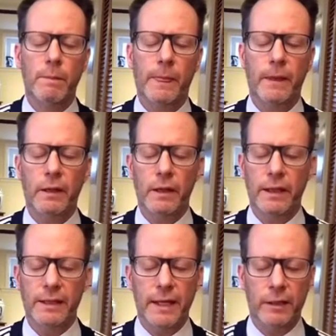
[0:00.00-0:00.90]
Okay,
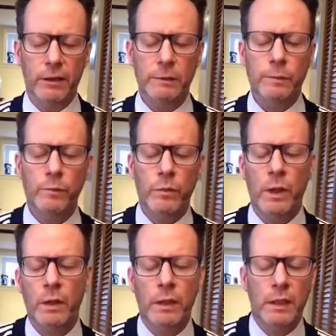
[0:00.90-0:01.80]
let that go.
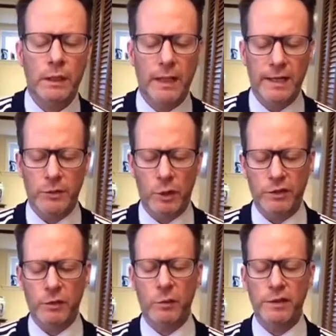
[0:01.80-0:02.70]
Last
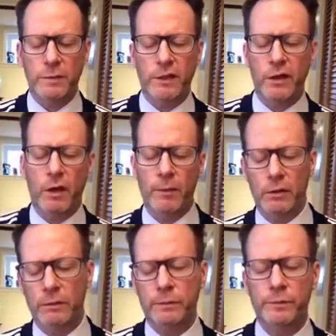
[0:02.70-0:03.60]
question, what is my Dharma?
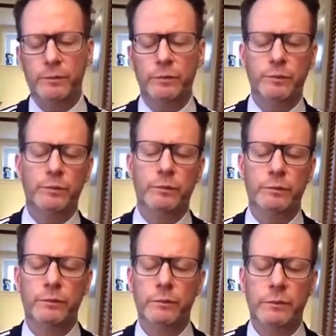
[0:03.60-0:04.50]

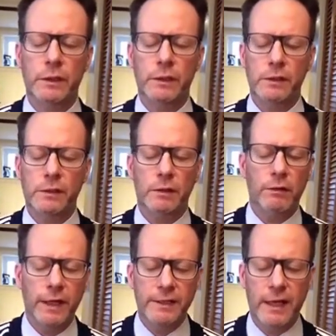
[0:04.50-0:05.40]
It's a
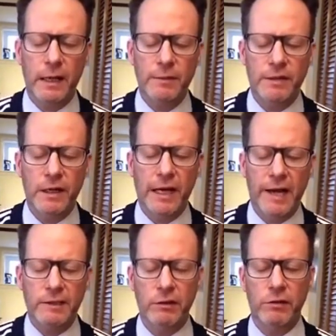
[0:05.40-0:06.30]
great time to start
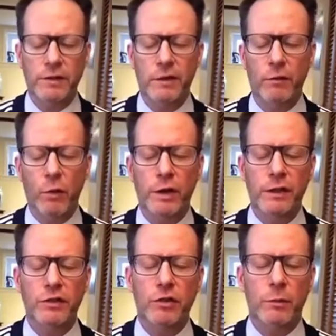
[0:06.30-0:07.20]
asking yourself, what
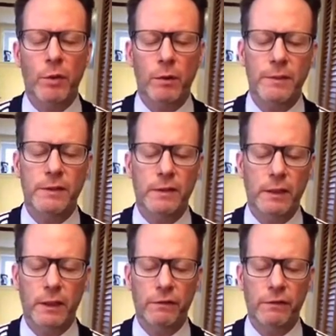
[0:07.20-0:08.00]
is your purpose in life?